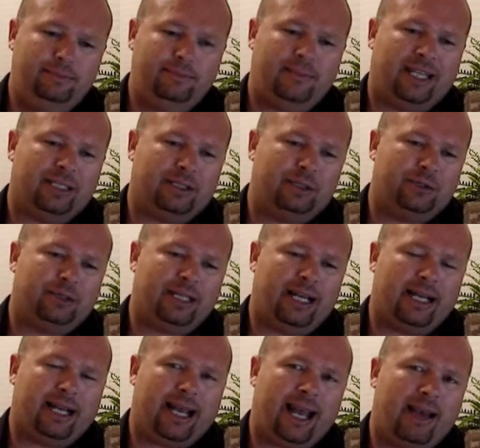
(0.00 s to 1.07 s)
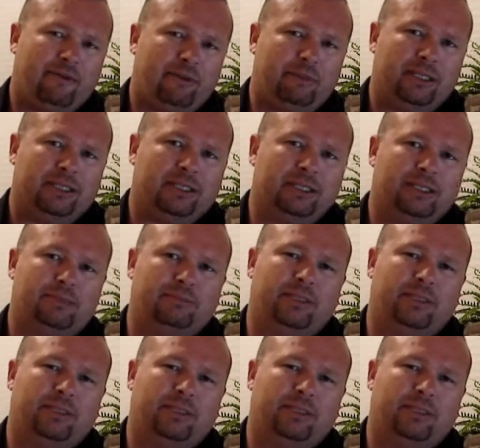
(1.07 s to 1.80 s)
They do kind of have a business,